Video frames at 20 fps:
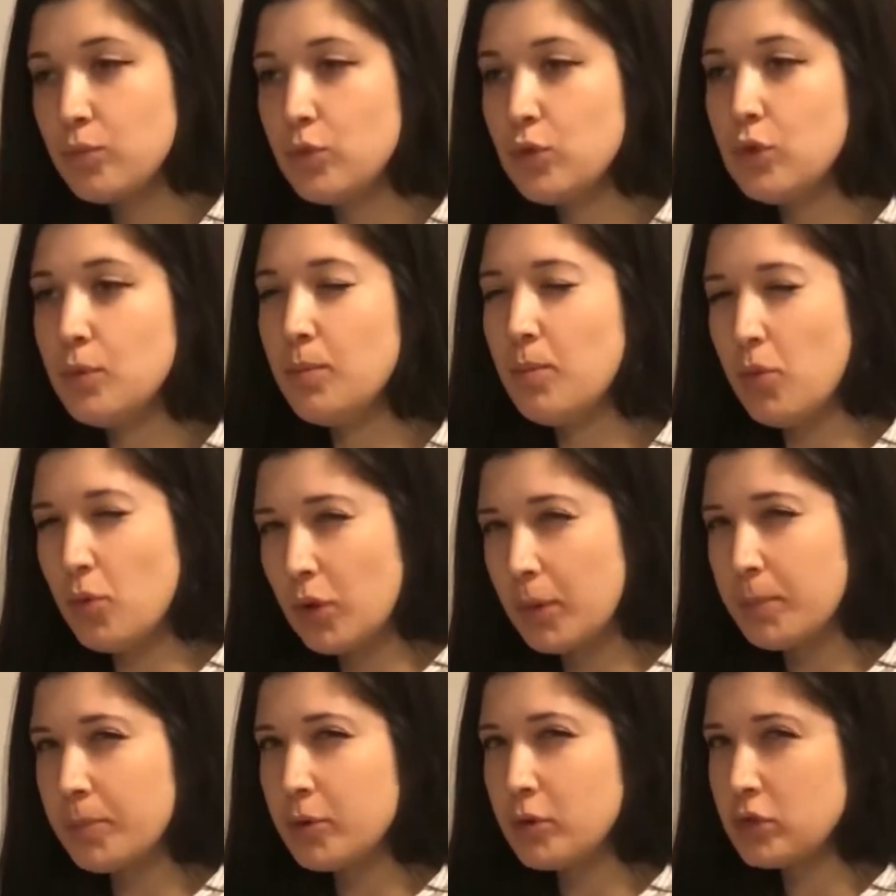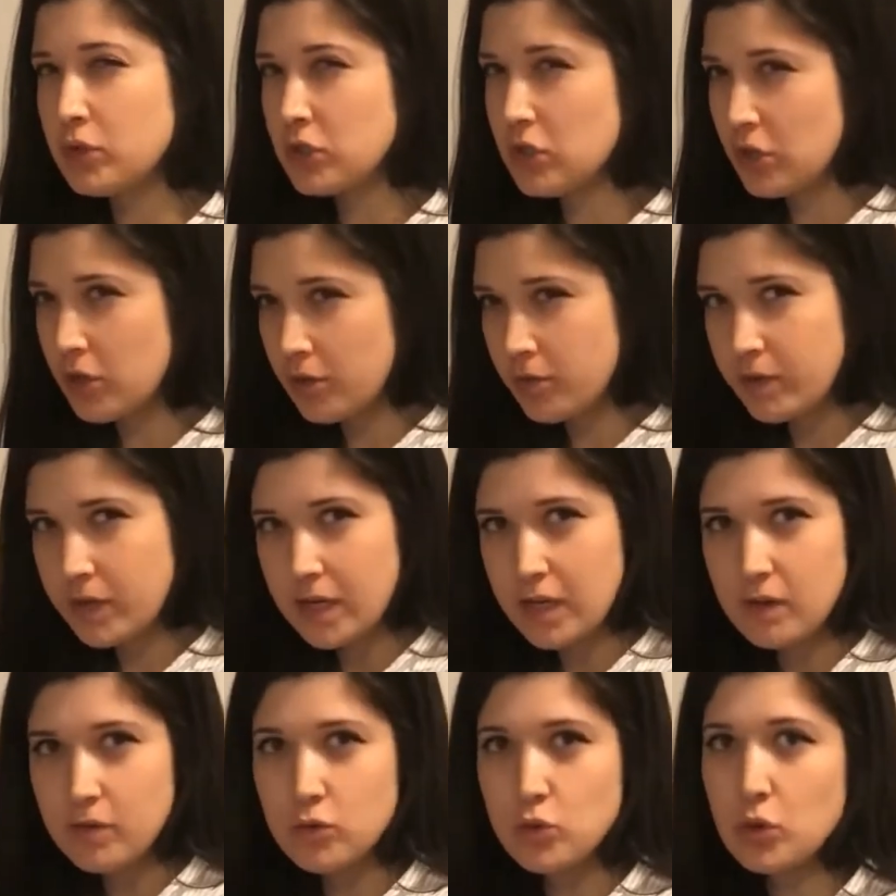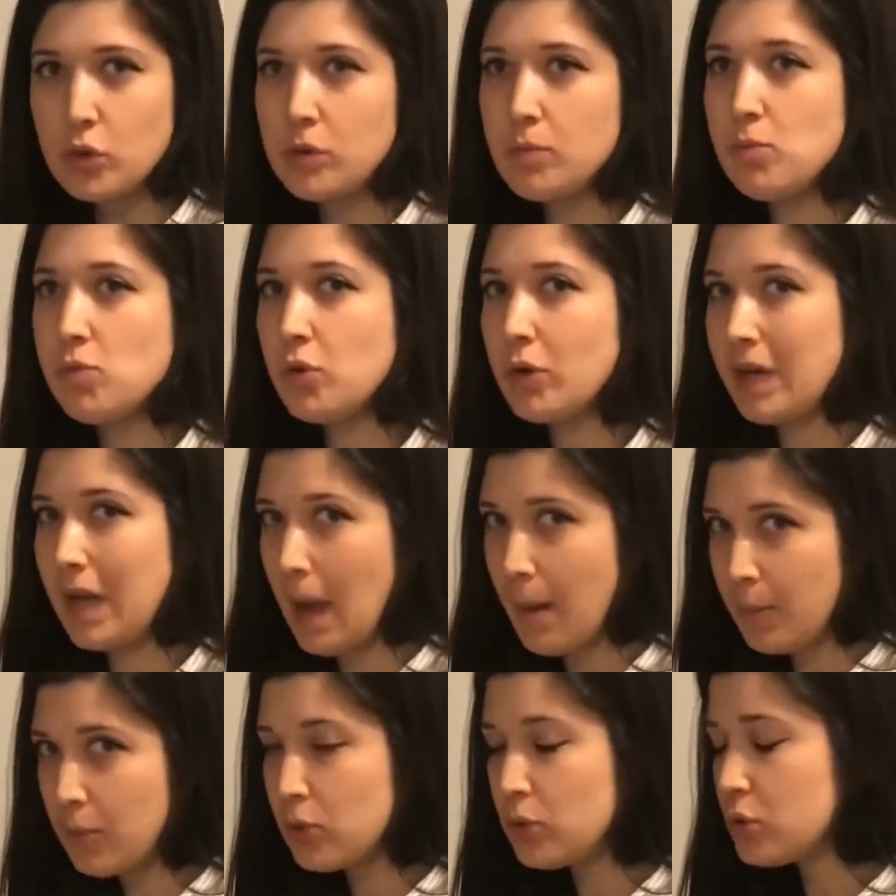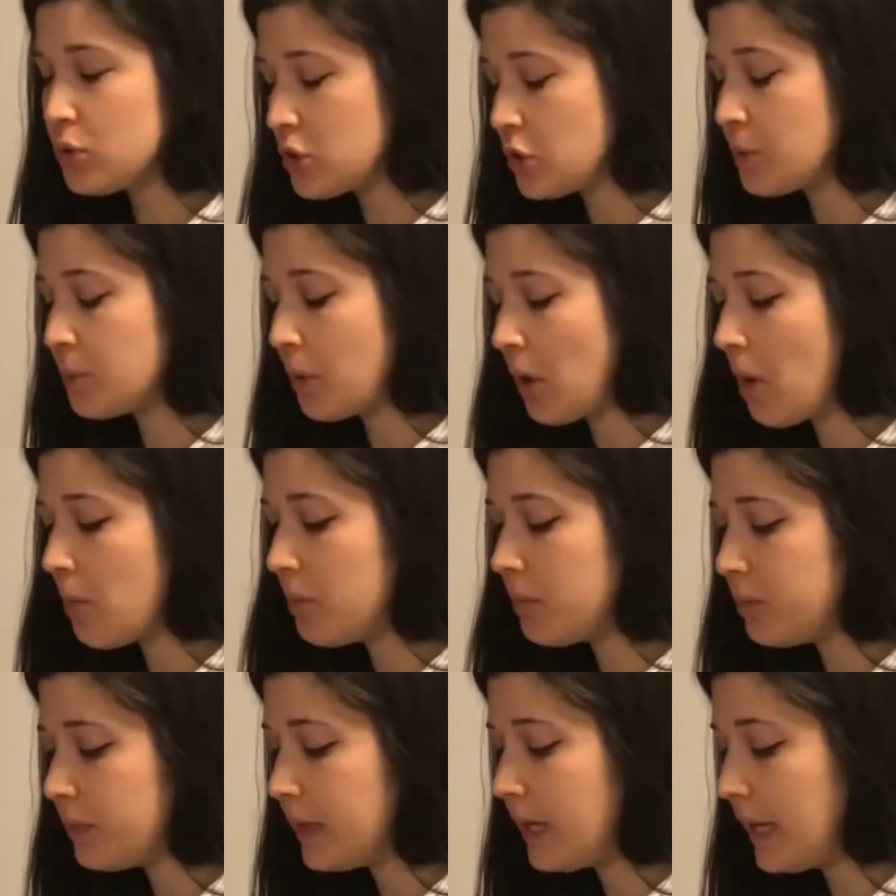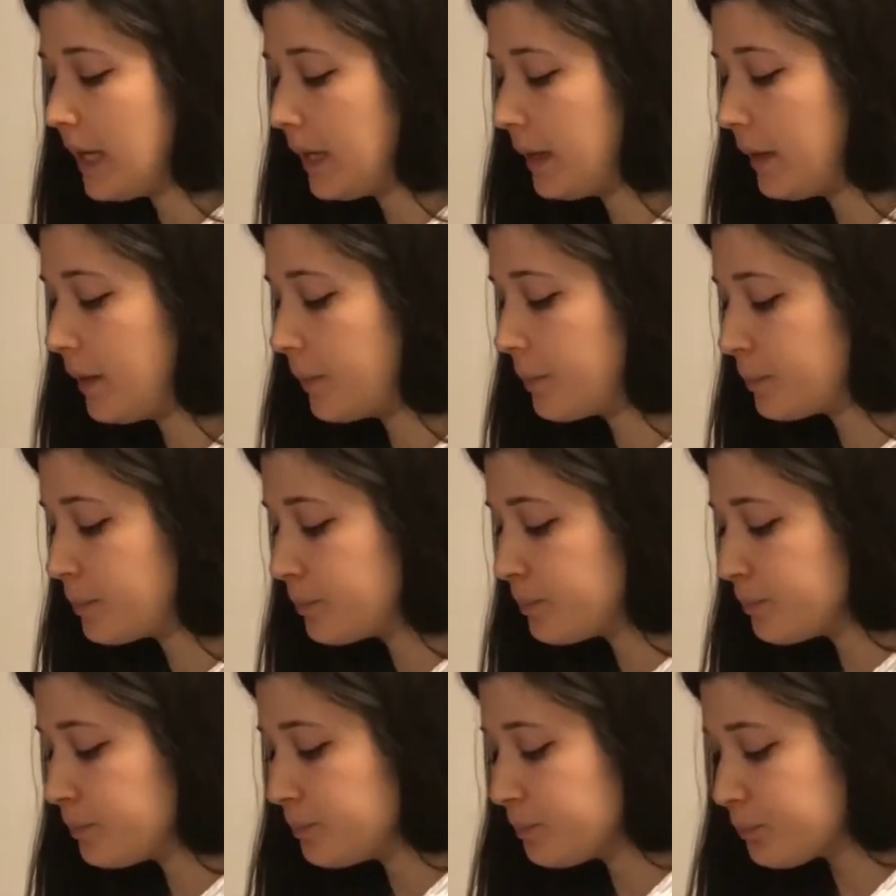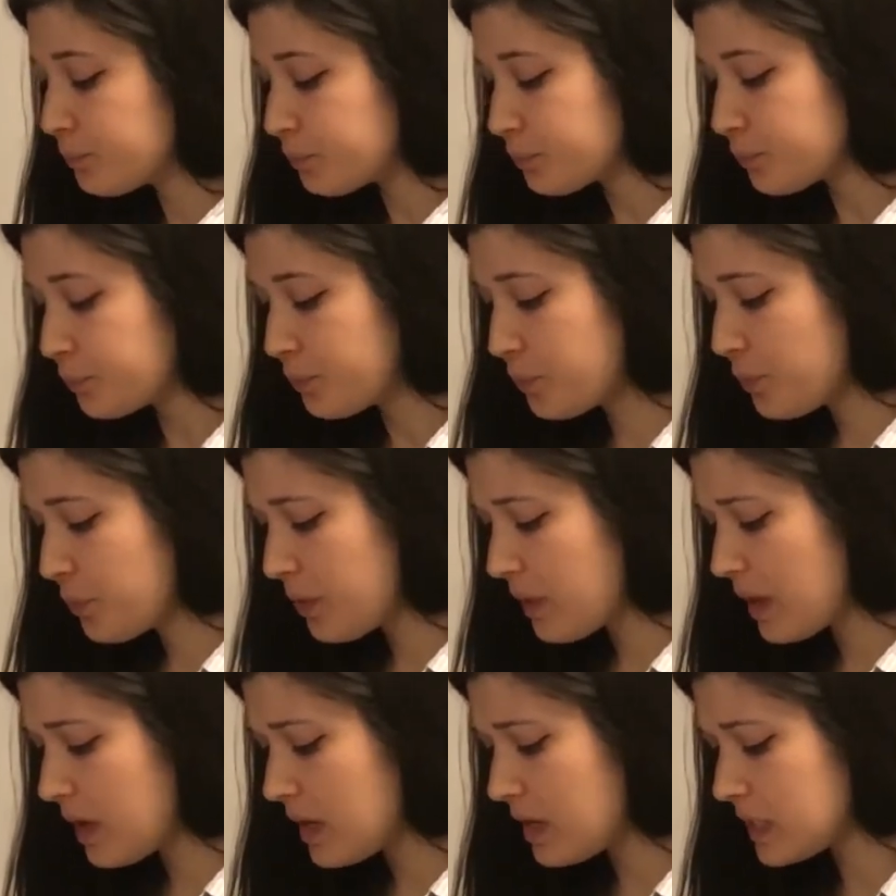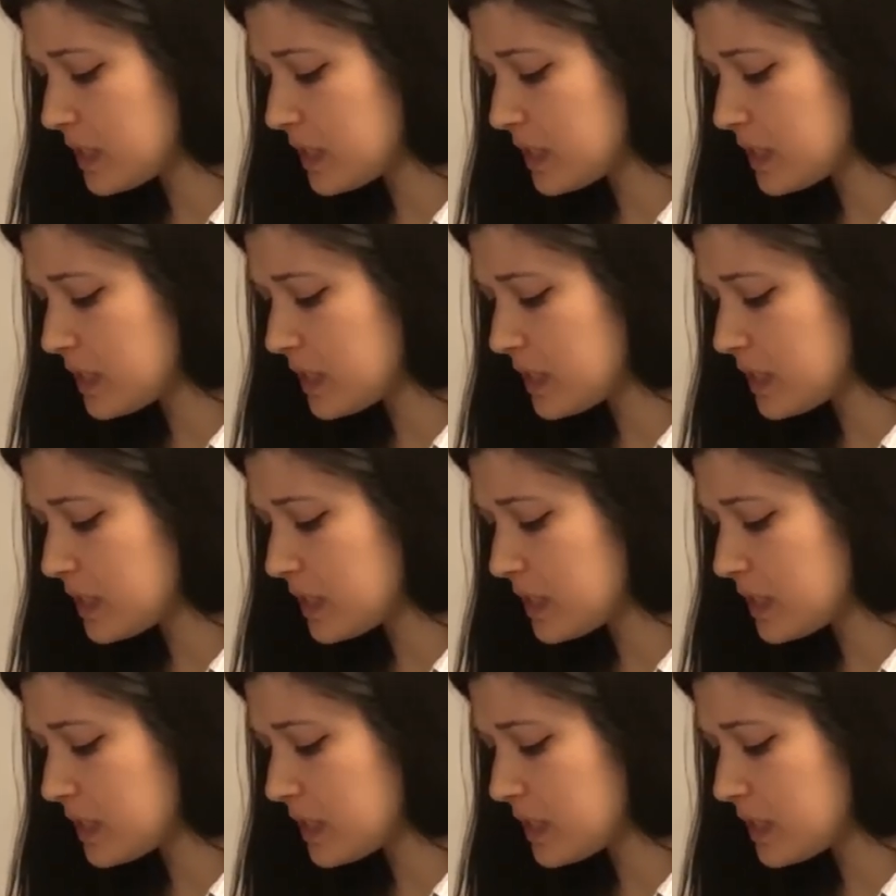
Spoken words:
the more preservatives or the more chemicals are probably in it.